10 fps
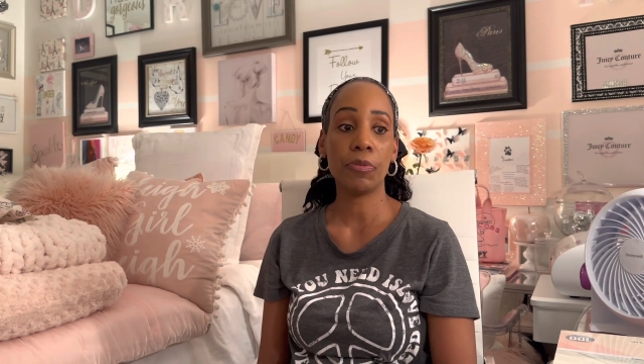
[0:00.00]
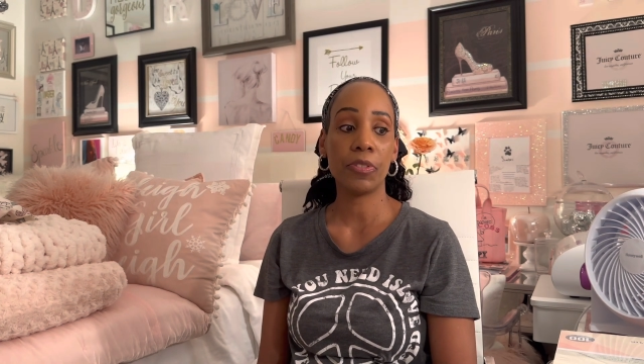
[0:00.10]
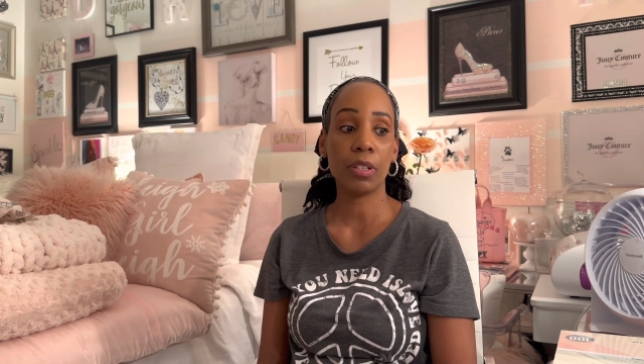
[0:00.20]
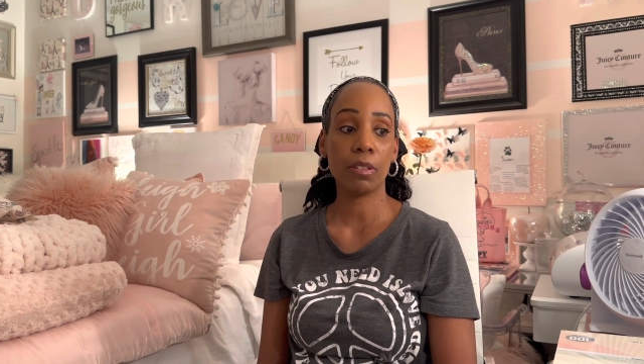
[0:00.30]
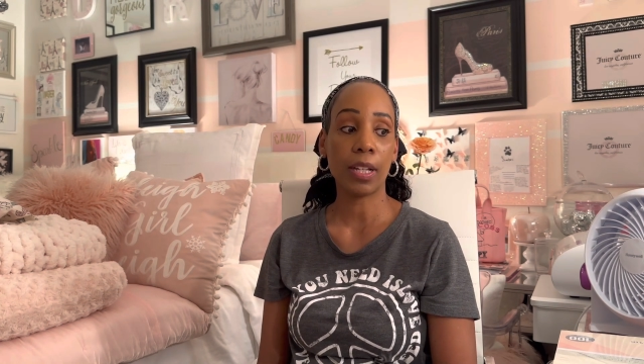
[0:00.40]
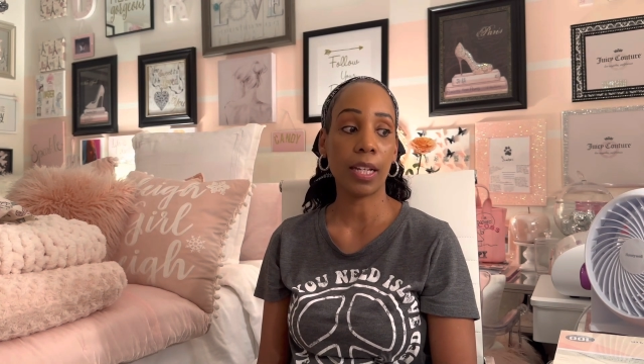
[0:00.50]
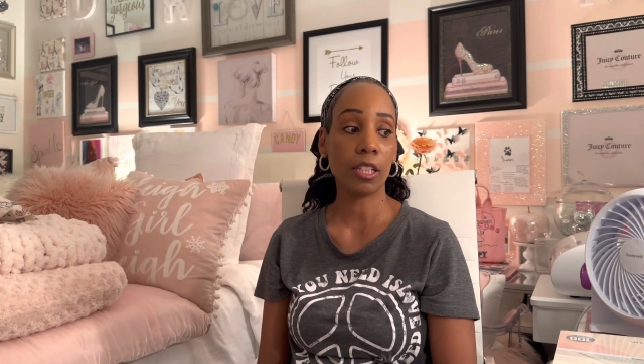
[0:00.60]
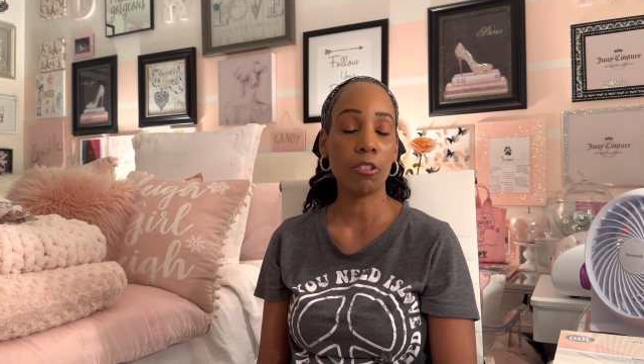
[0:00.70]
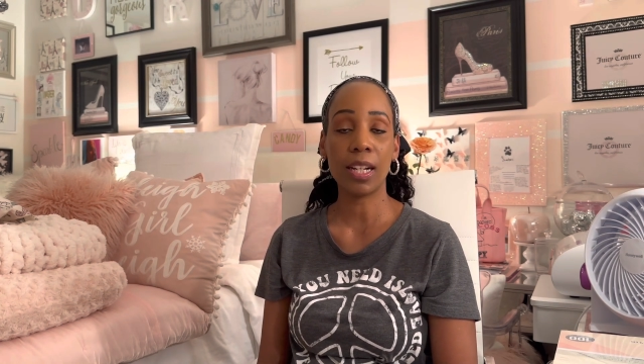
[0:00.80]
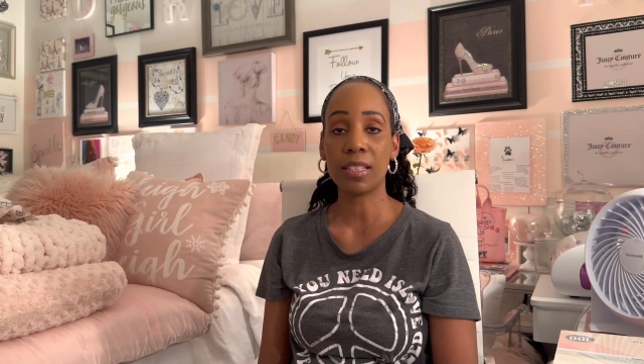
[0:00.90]
feel like
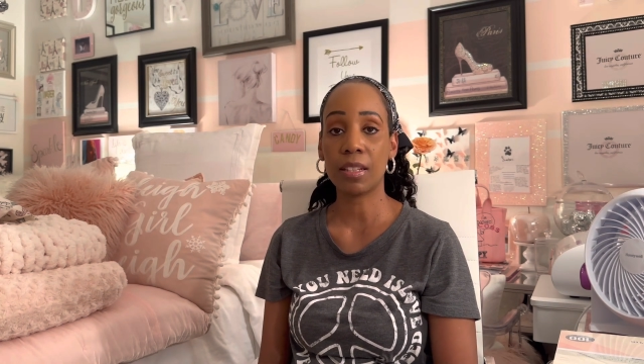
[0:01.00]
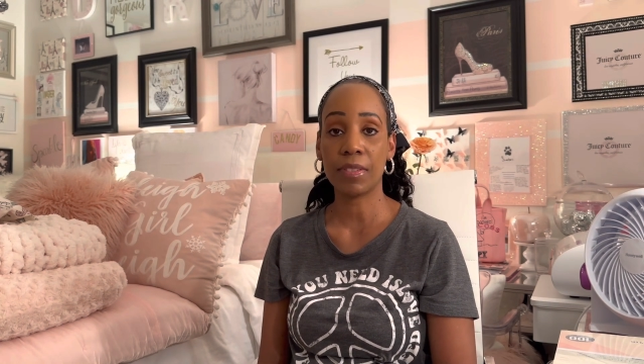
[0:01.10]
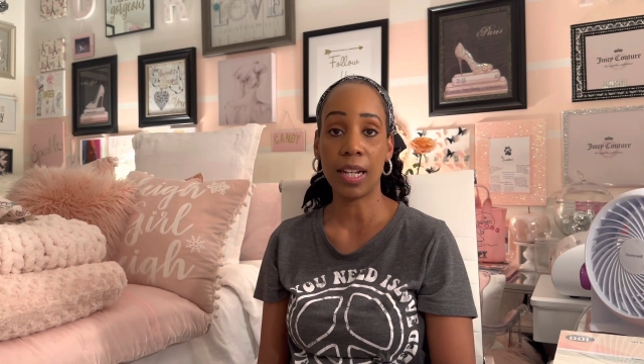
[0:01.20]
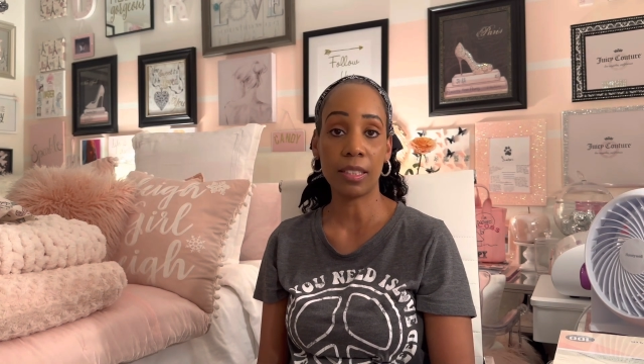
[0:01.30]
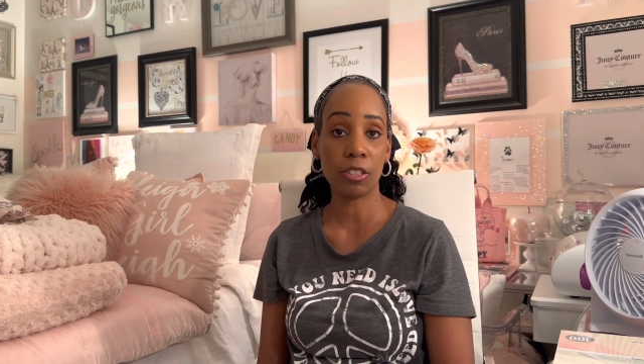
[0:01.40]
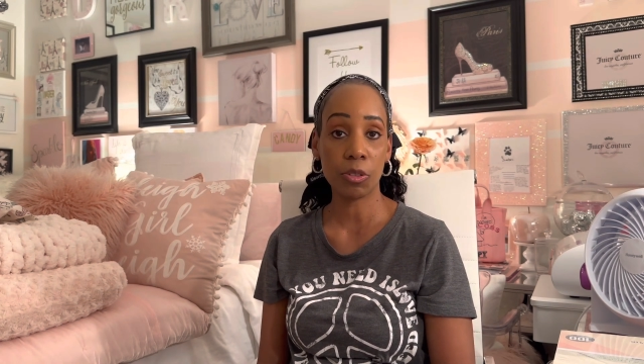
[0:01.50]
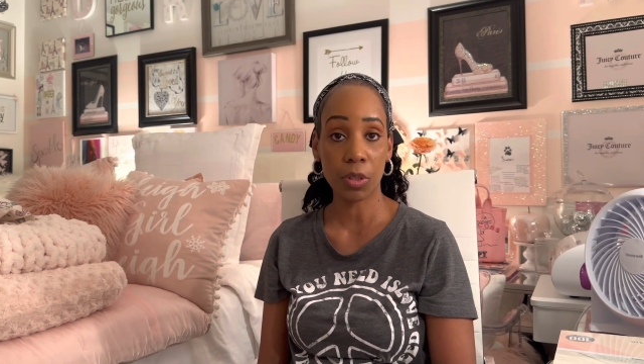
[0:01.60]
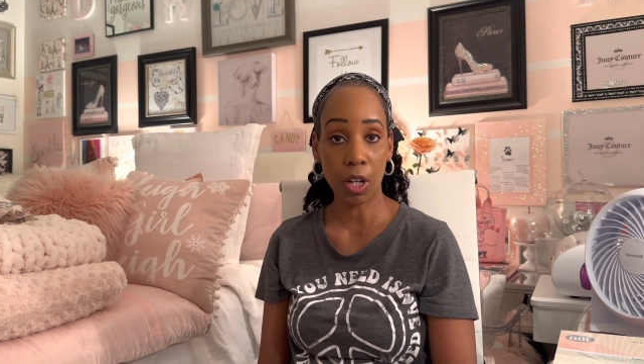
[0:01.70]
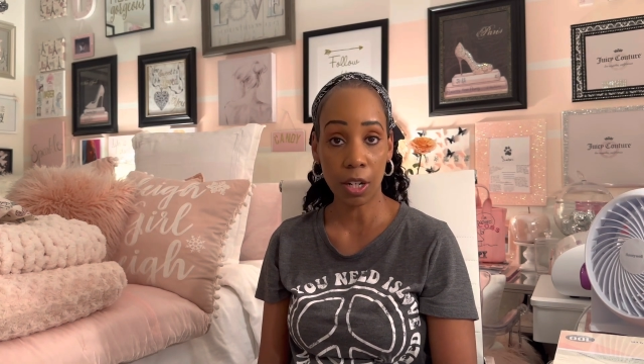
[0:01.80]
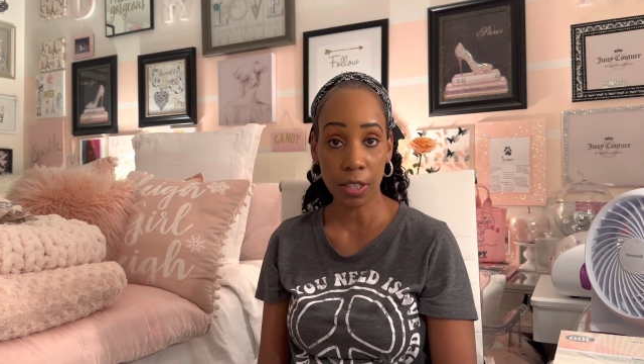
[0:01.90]
you guys have gotten into
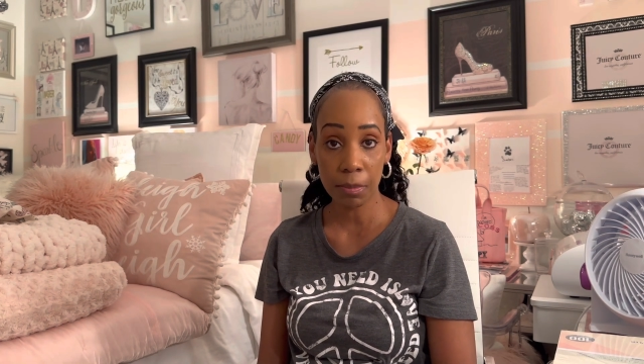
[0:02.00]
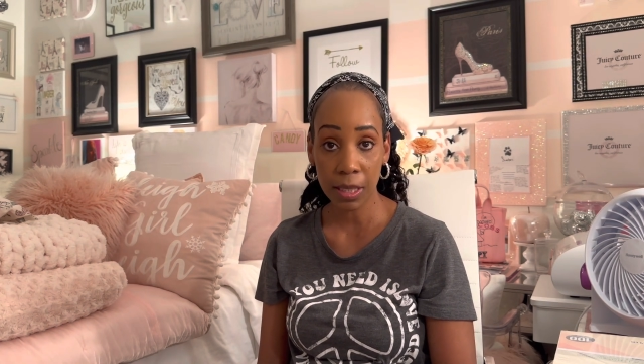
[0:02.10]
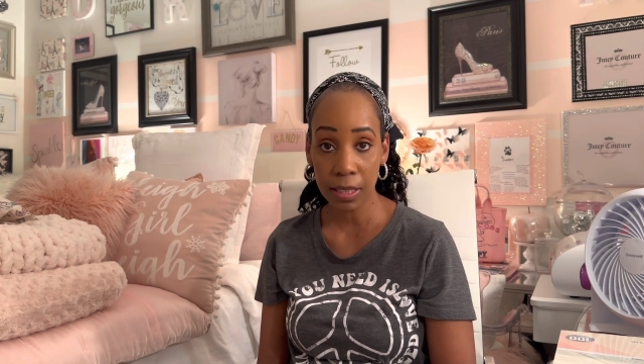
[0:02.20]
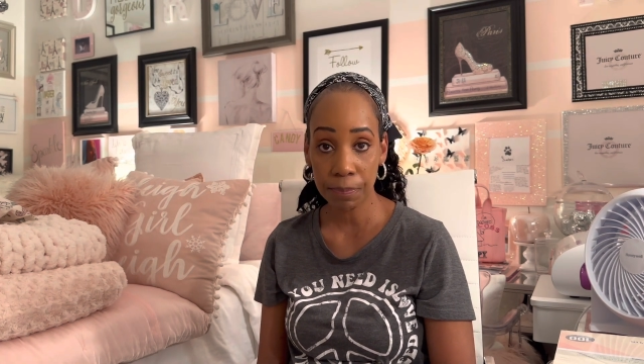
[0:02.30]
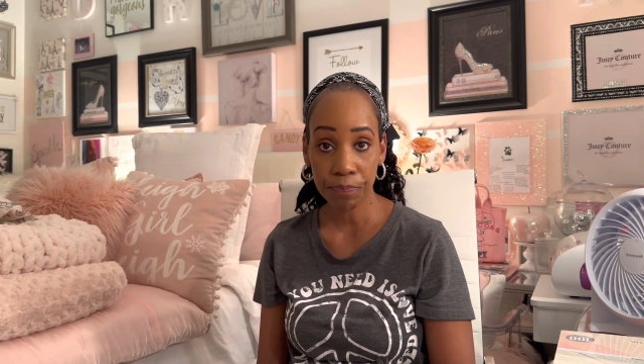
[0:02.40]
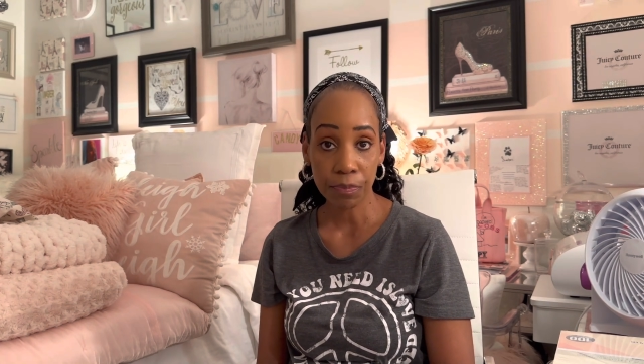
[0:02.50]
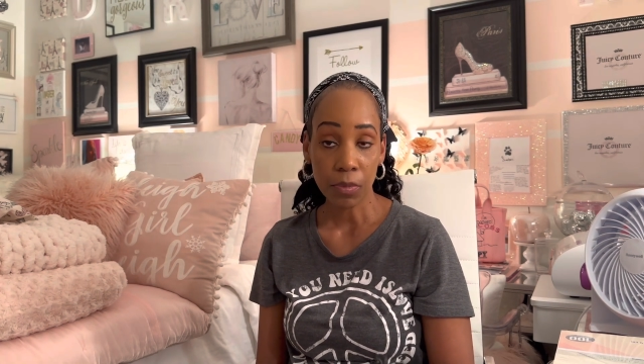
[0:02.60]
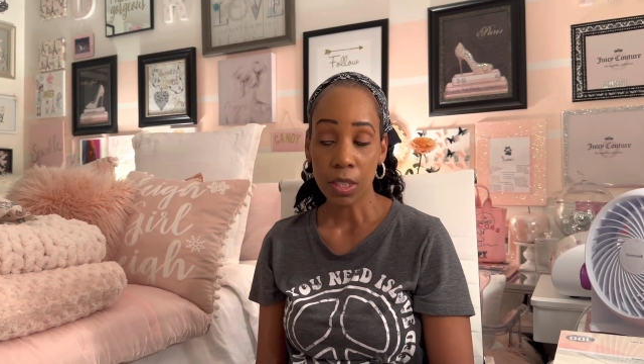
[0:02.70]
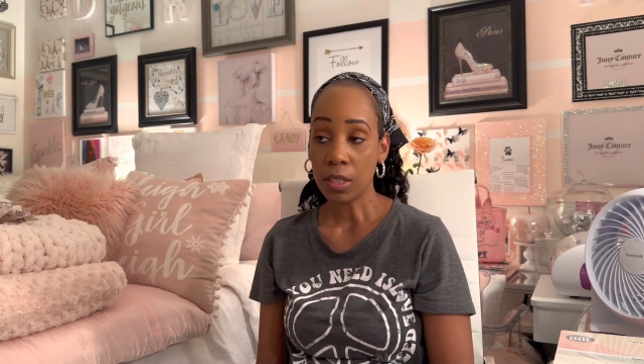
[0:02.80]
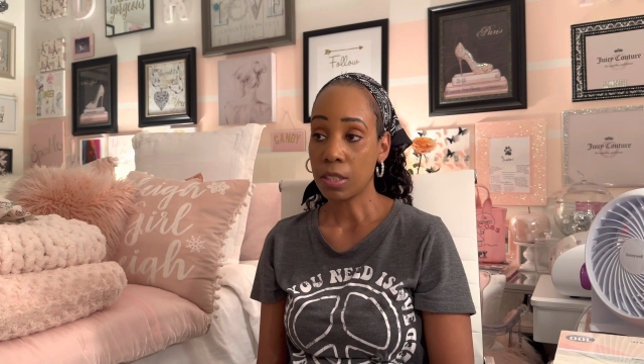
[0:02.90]
an
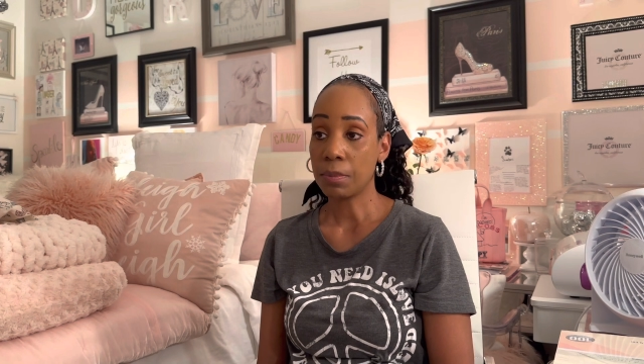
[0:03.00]
argument,